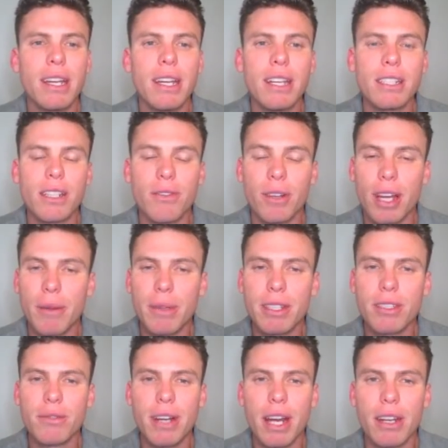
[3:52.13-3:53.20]
So if we're coming to
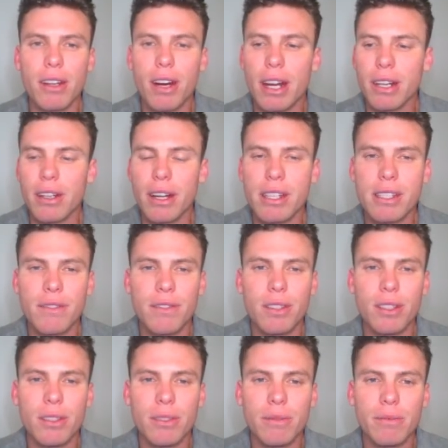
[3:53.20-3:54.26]
round 9, guys, if
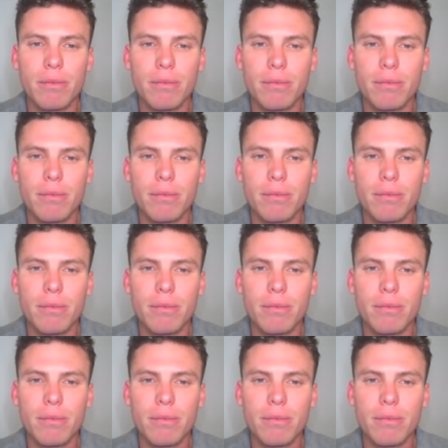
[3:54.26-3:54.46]
you,